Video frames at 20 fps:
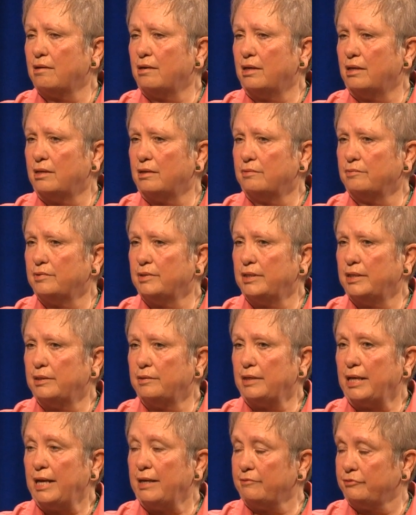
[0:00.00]

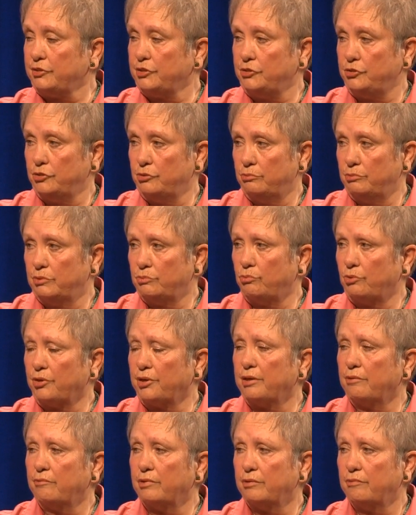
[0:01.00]
that have to do with
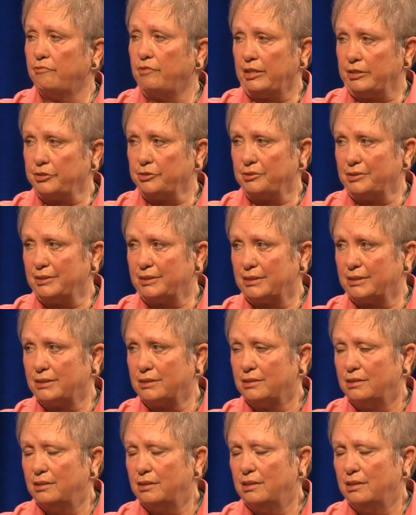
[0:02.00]
working with veterans.